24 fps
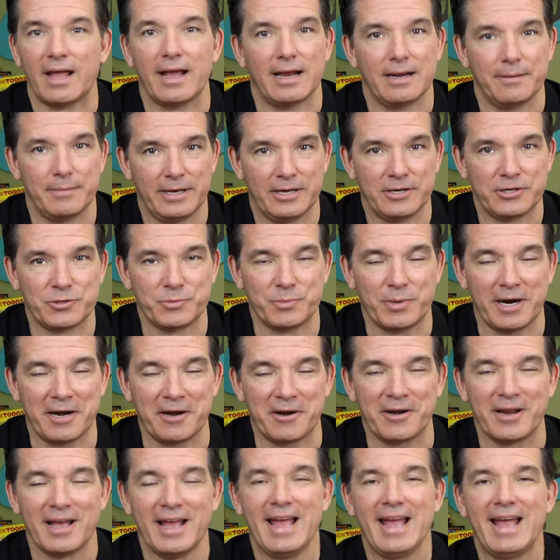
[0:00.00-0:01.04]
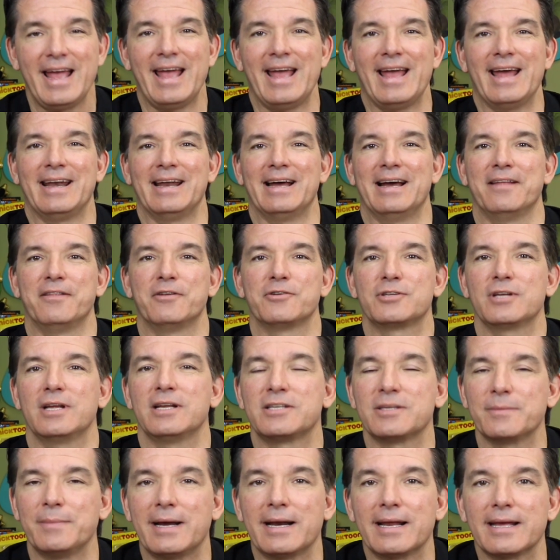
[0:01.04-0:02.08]
anime-inspired, and
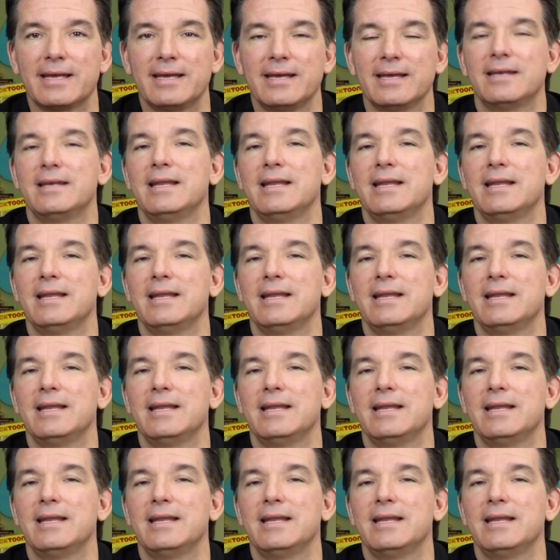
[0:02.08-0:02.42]
it's about a kid